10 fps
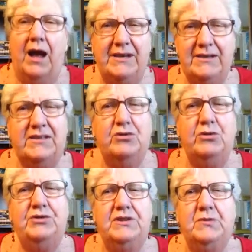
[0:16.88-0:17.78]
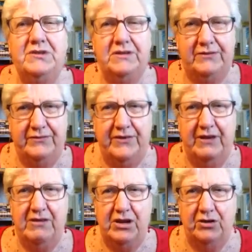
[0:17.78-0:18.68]
I just thought this was a
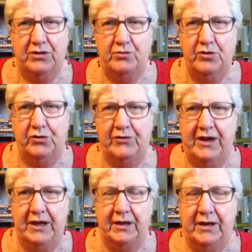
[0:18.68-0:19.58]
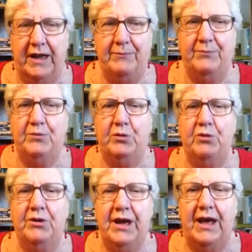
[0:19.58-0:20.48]
very good movie. It
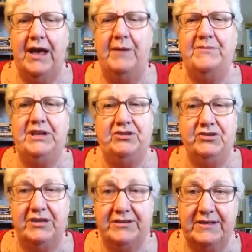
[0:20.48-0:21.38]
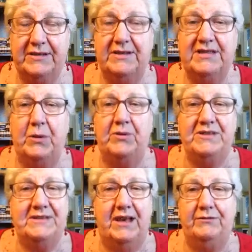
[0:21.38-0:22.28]
brought up the injustices that
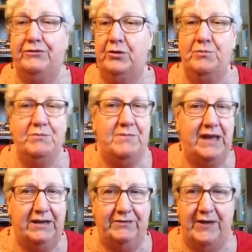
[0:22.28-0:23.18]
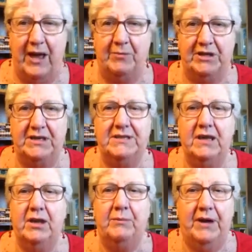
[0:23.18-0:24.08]
was done for many families
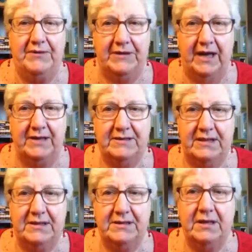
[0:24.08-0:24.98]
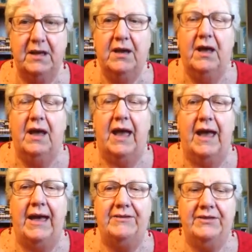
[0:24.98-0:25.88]
by the Nazis.
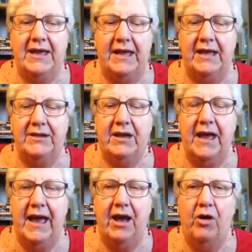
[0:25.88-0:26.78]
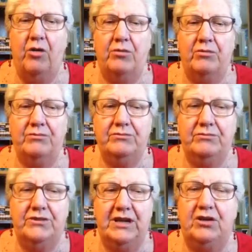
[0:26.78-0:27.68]
And then how
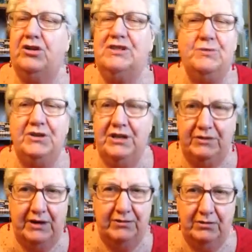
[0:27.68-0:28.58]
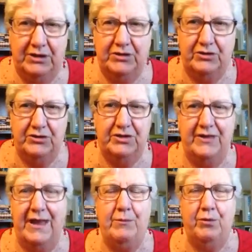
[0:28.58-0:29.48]
their goods were never ever returned
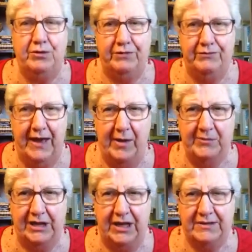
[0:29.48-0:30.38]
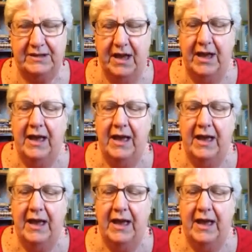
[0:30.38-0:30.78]
to them or their families.